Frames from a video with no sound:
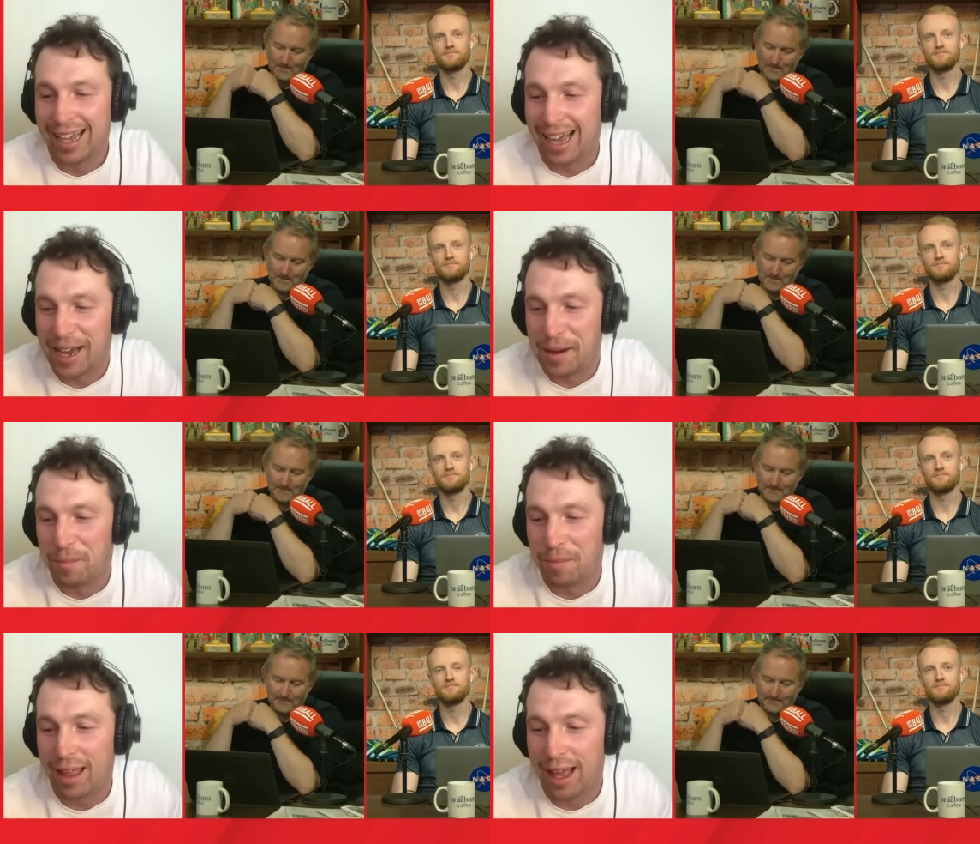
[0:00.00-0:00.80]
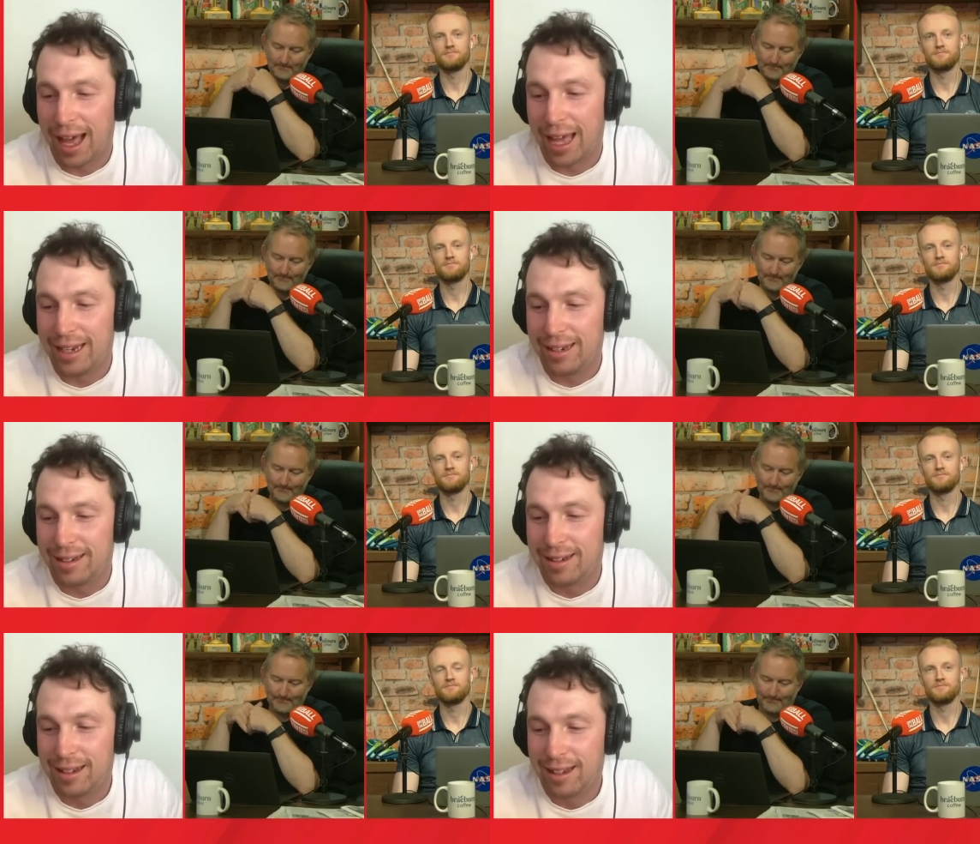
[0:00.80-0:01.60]
Speaker 1: Um,
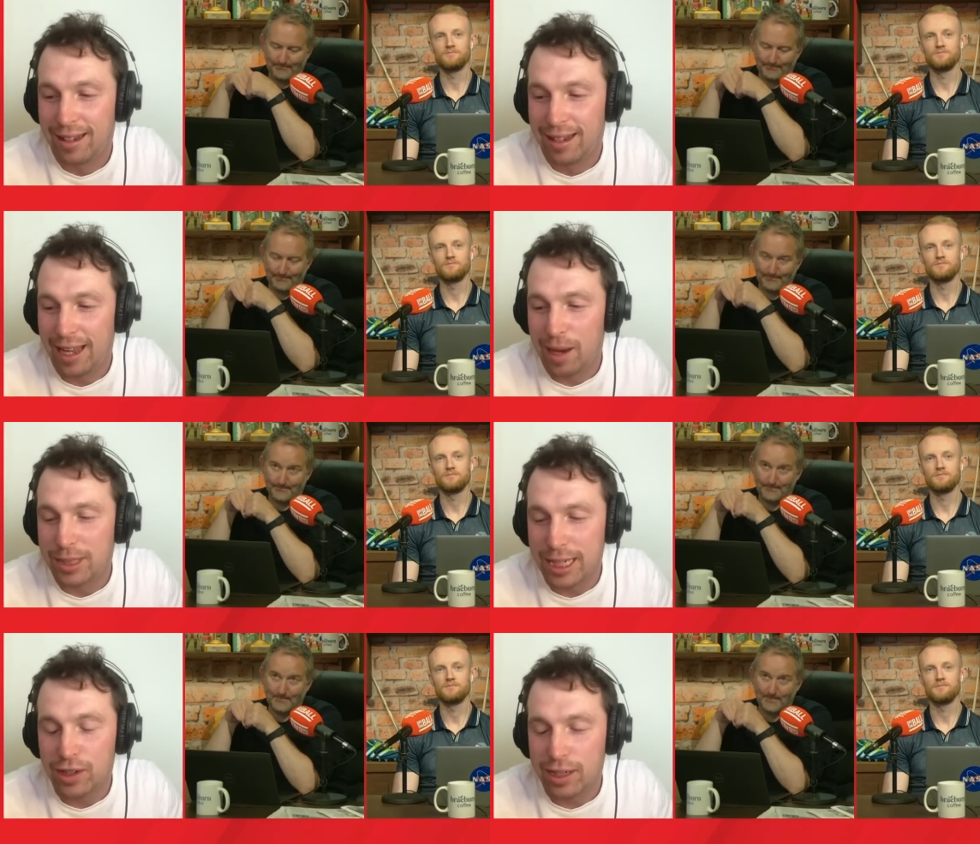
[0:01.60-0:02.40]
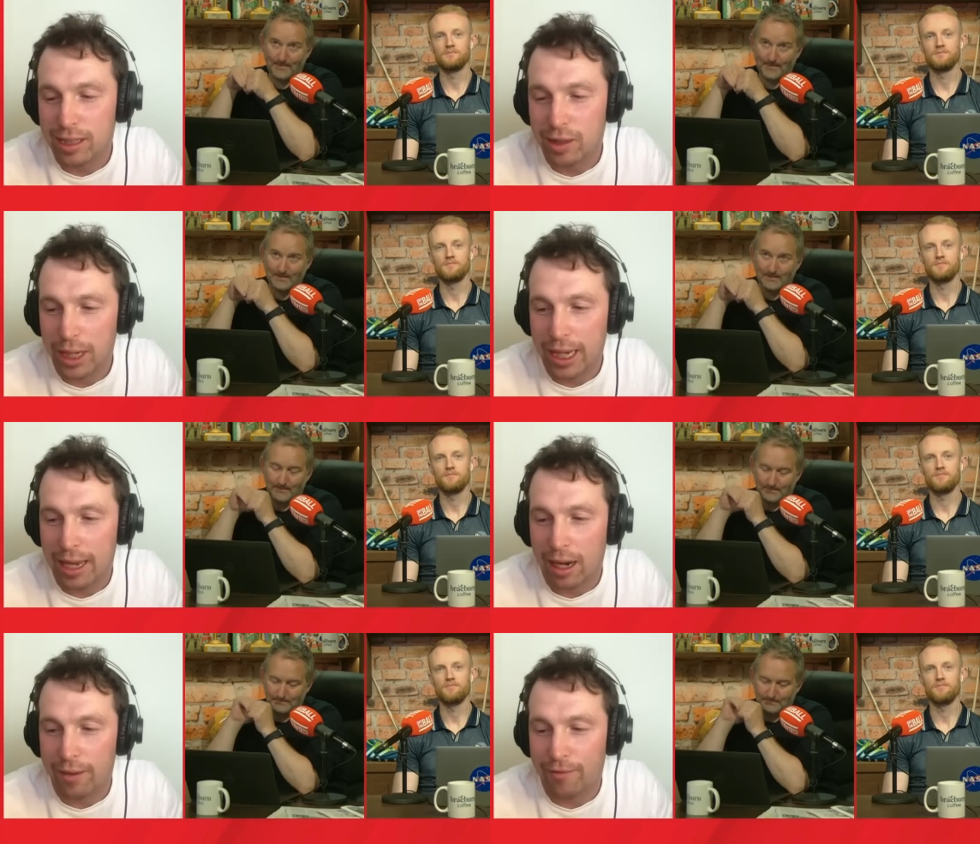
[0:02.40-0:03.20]
and it was interesting at the
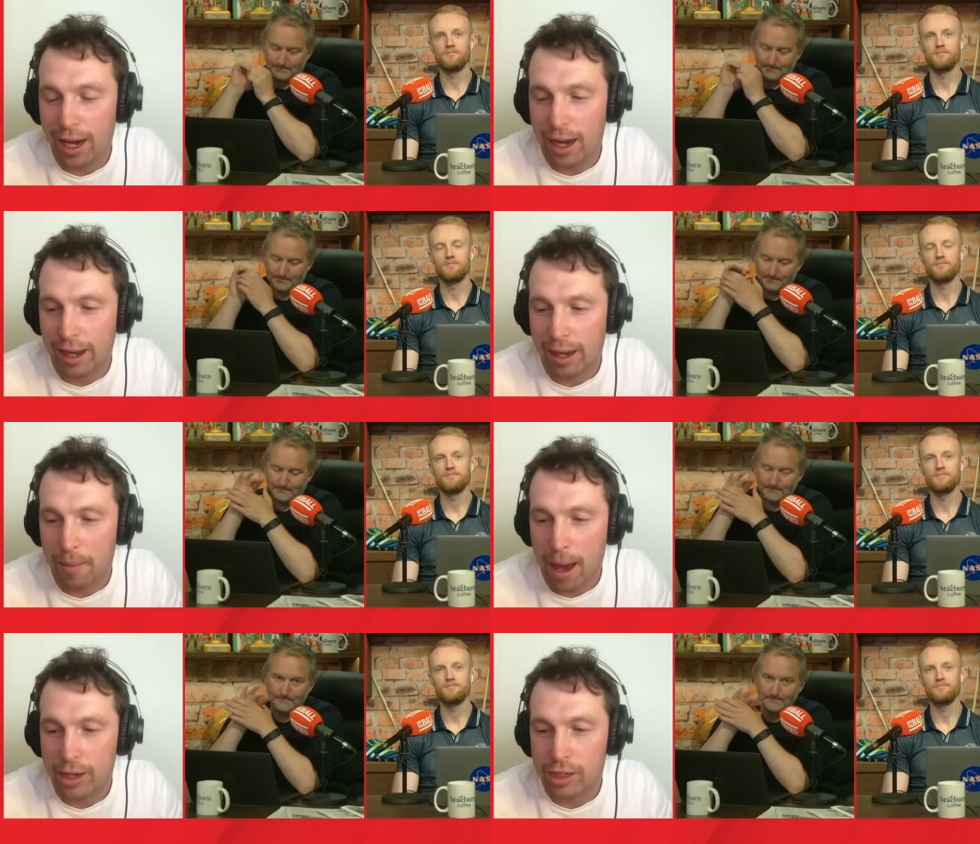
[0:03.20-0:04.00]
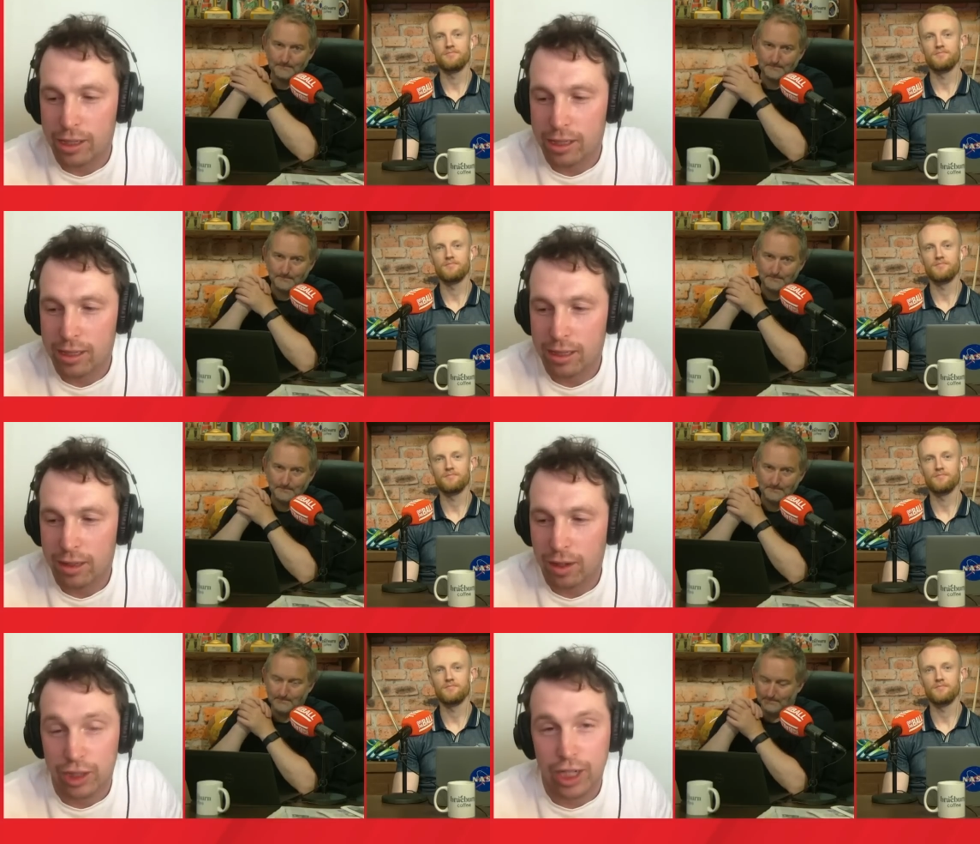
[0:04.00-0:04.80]
weekend. I felt like managers
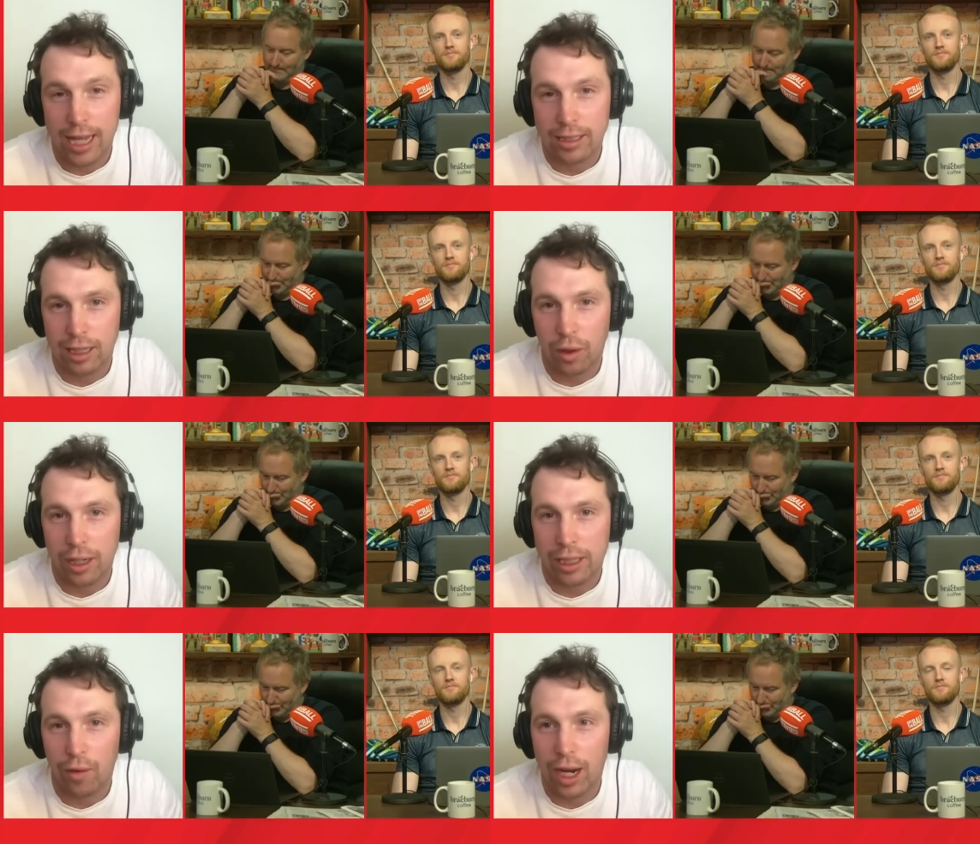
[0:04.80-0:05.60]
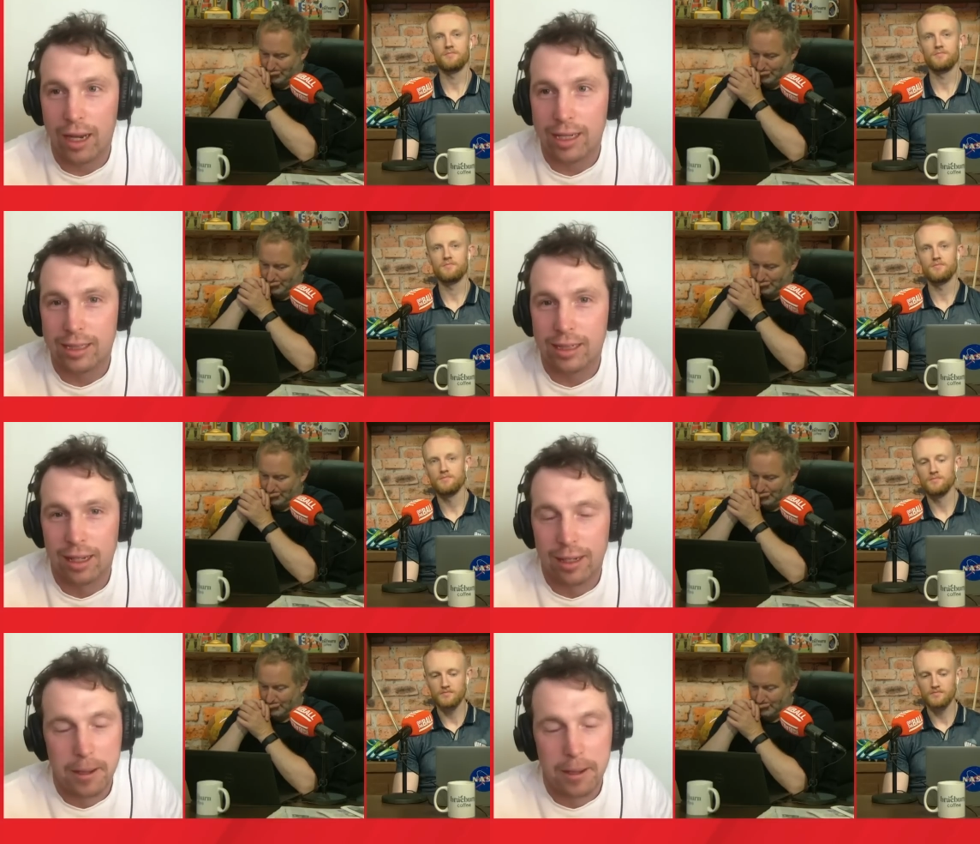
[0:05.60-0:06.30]
took a chance. I don't think they realised